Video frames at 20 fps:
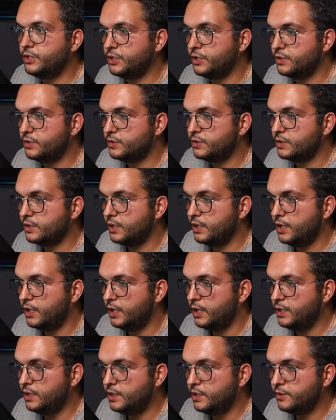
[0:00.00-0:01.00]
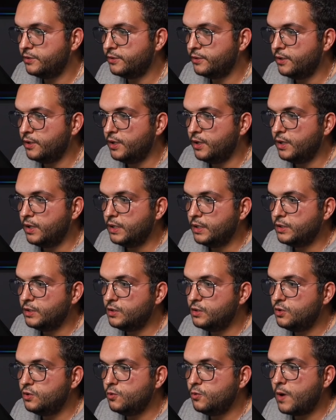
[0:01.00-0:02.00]
is in here,
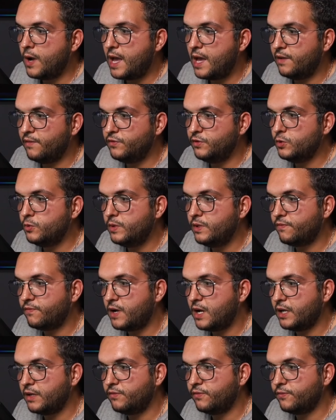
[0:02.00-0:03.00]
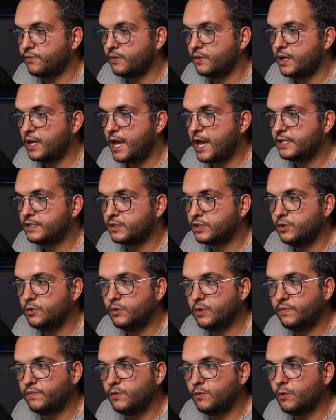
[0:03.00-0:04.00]
to have U E five ask you
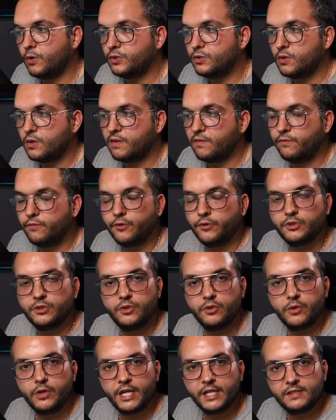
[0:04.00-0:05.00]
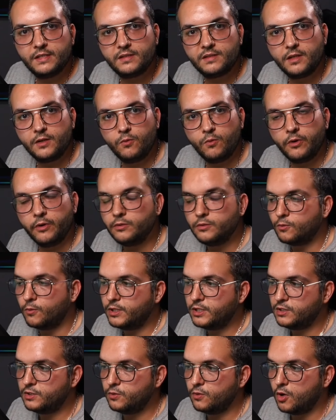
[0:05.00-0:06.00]
if you want to convert your existing world
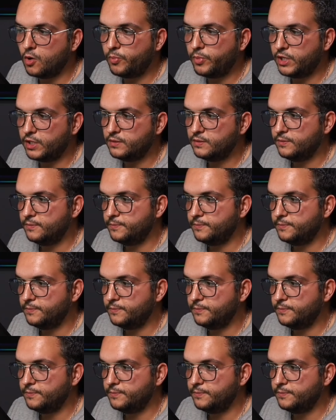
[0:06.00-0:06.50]
once you open it.